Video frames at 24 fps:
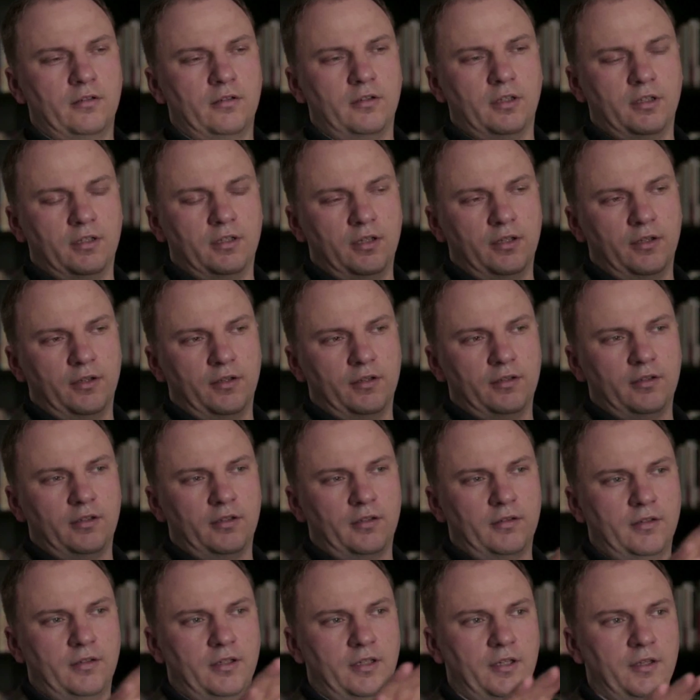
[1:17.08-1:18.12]

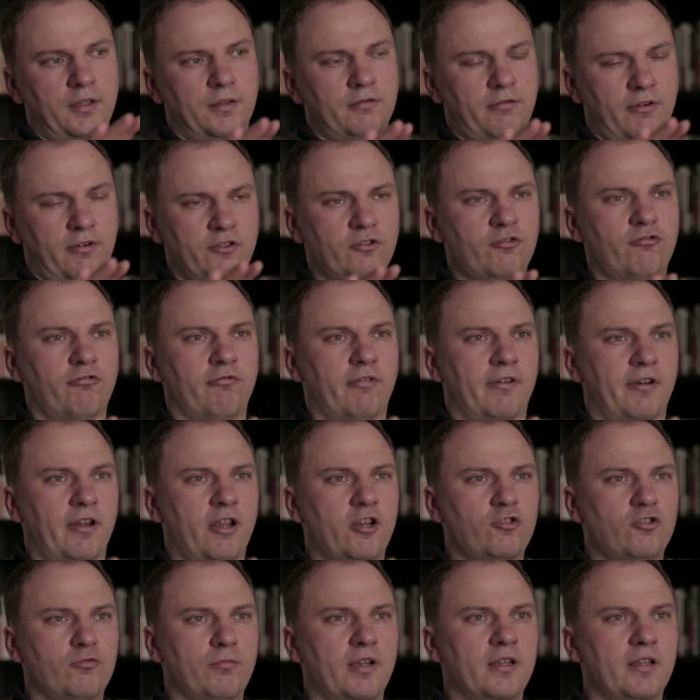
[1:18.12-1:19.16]
the transitional
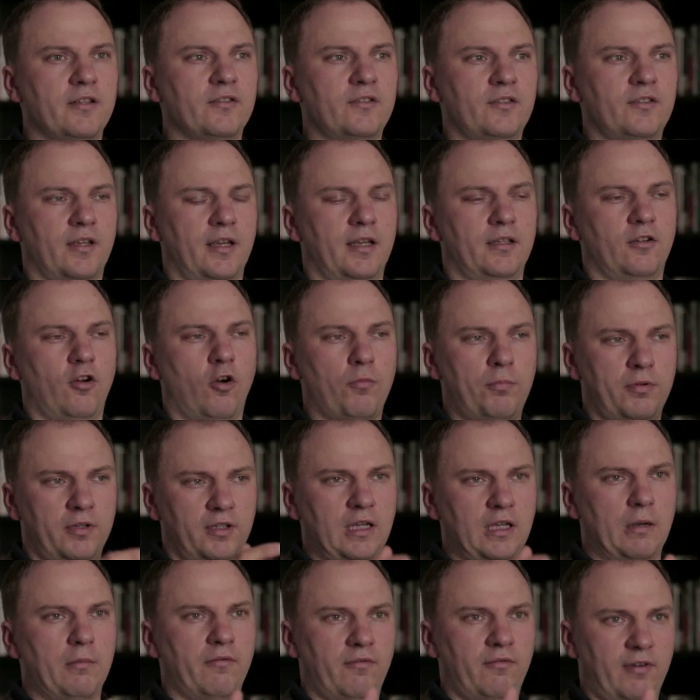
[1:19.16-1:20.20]
arrangements and
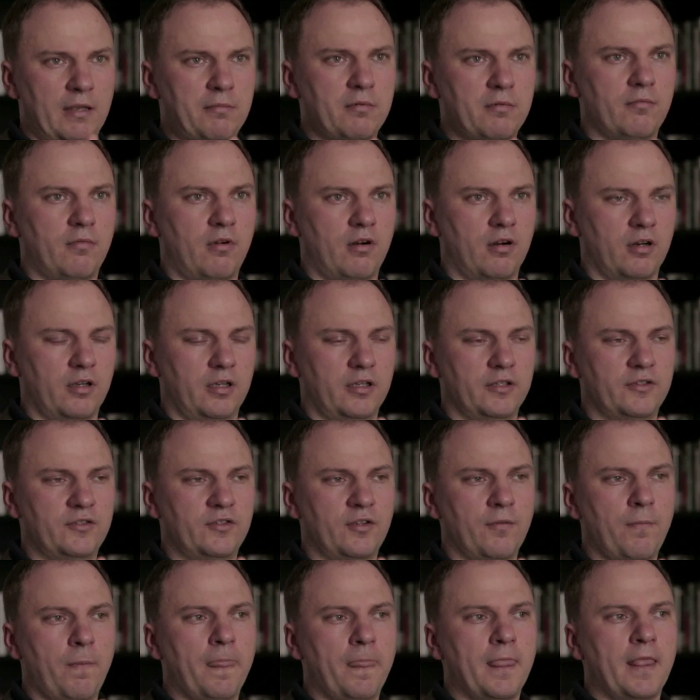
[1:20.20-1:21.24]
opening up of labor markets,
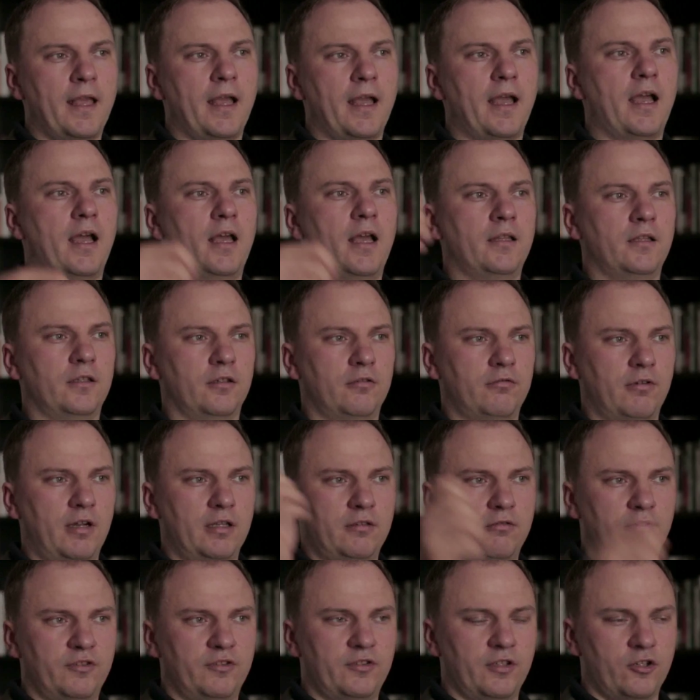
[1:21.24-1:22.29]
and the Great
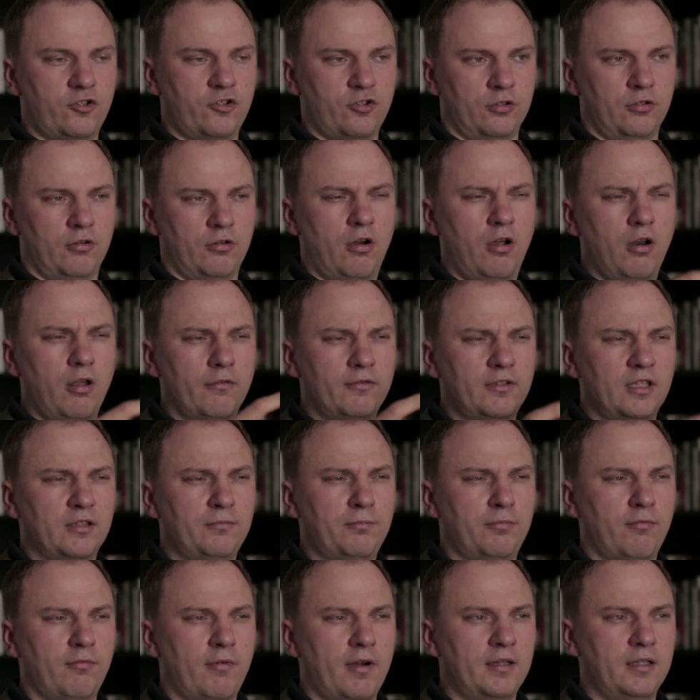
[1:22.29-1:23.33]
Recession. All of that
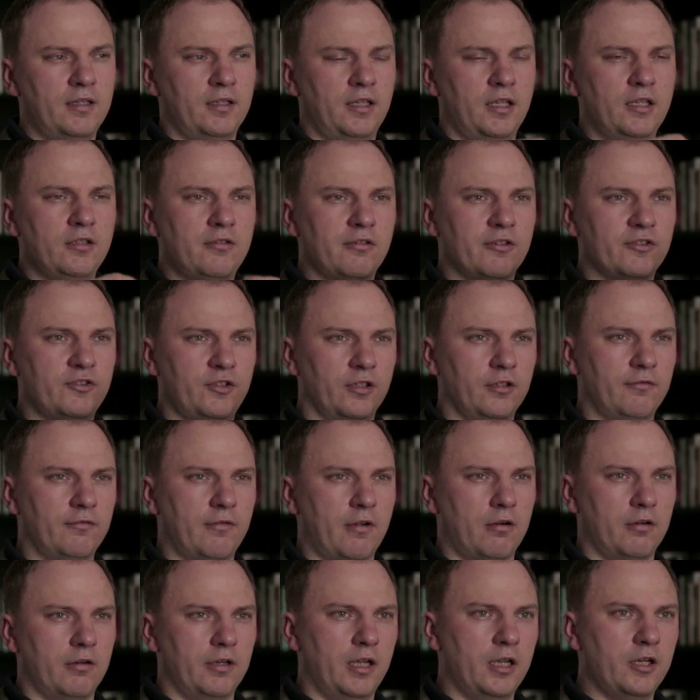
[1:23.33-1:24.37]
provided interesting
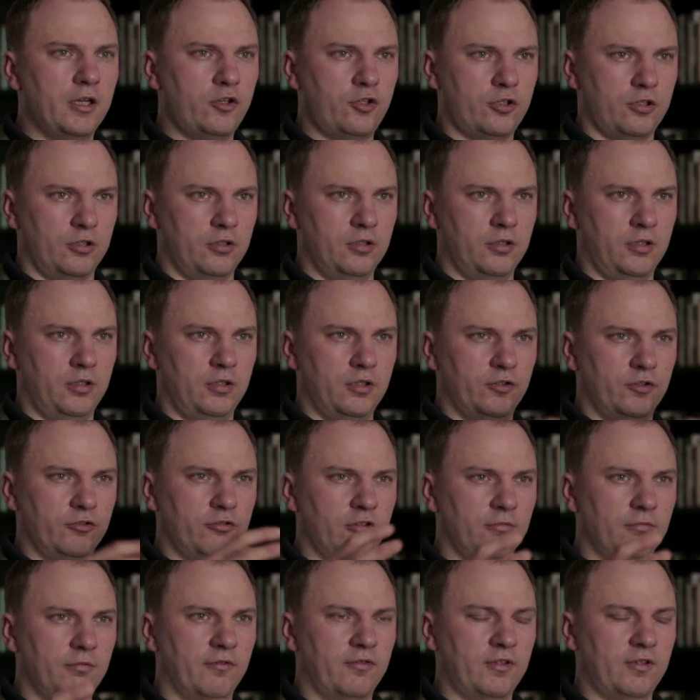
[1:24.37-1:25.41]
variation in this
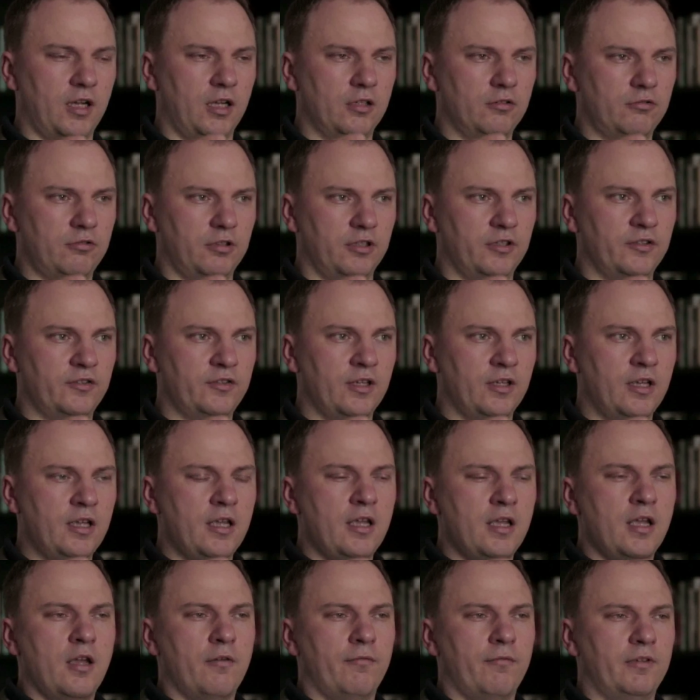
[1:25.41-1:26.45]
group of countries
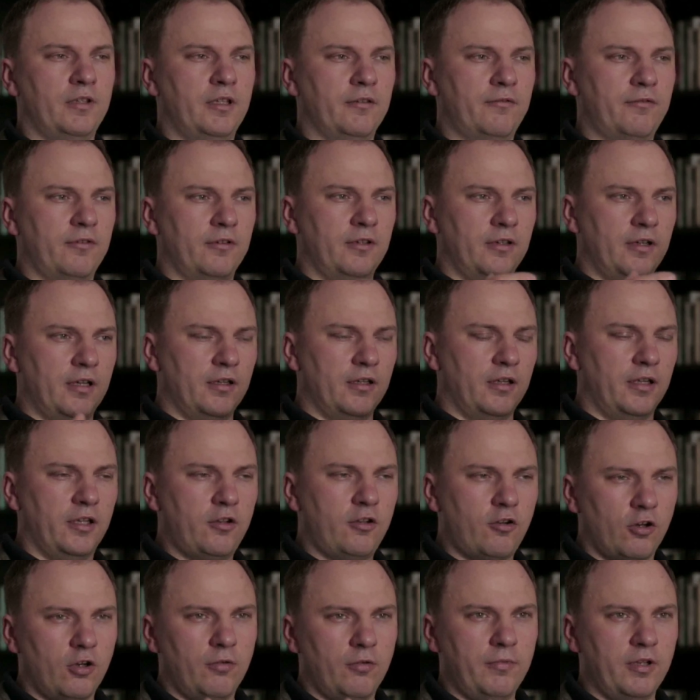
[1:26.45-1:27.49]
with different
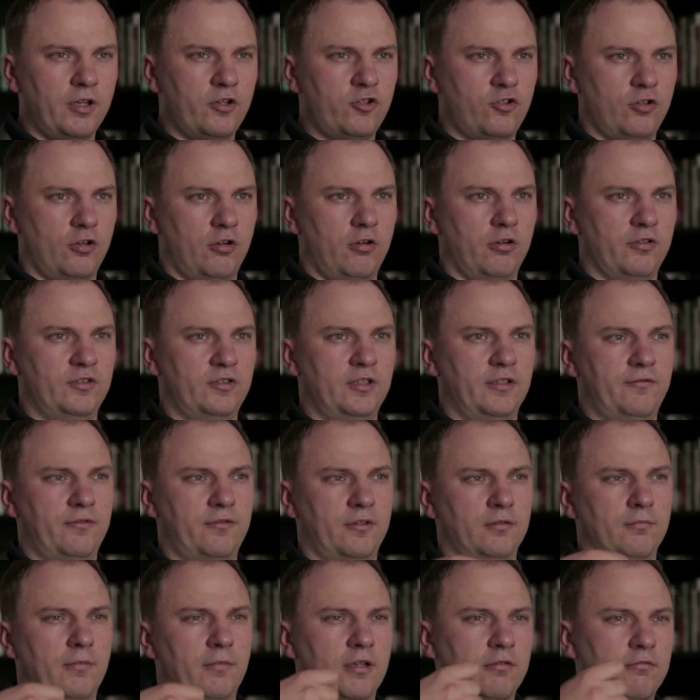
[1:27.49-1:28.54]
economic shocks,
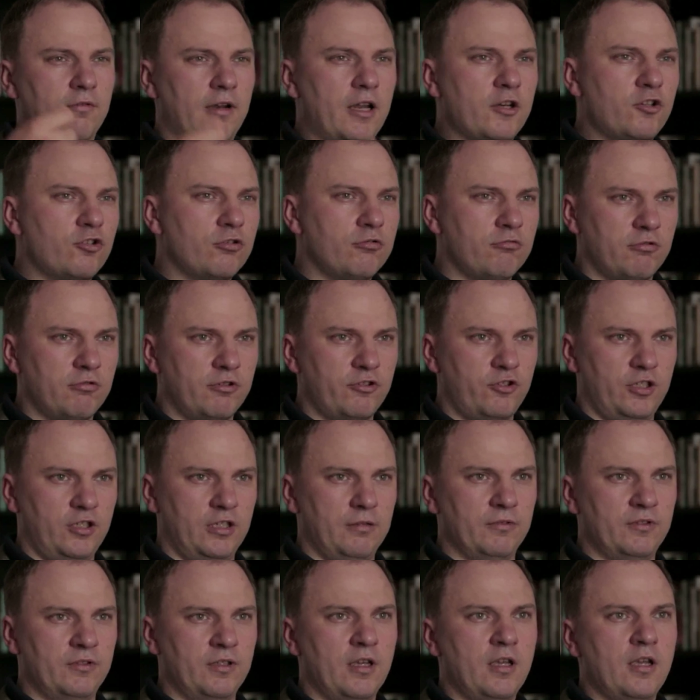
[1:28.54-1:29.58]
different migration
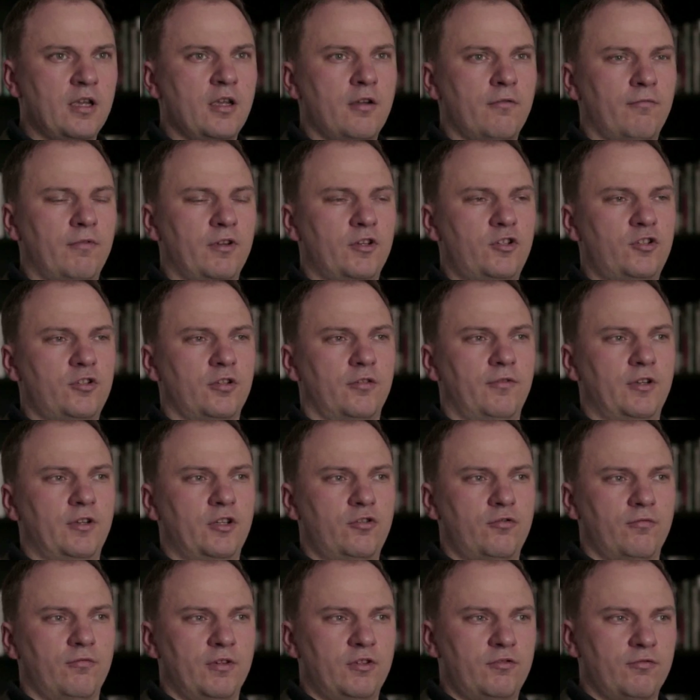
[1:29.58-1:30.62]
regimes, which
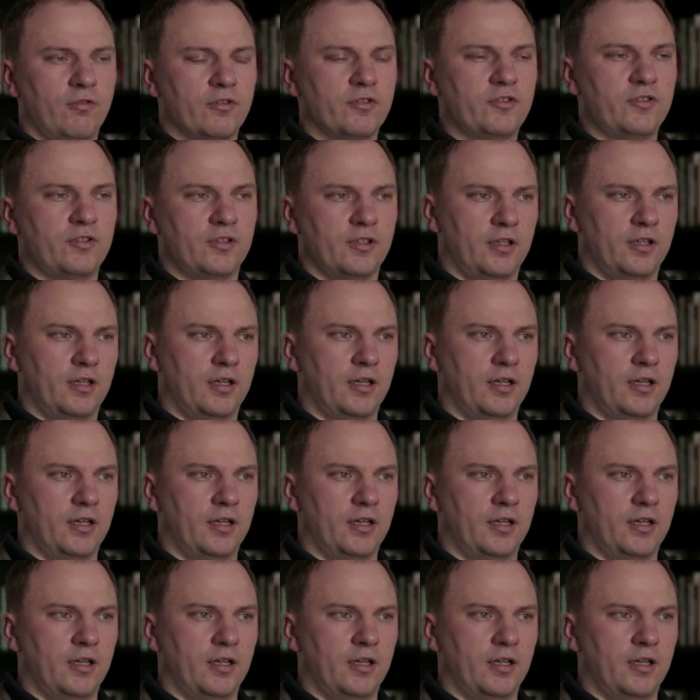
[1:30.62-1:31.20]
was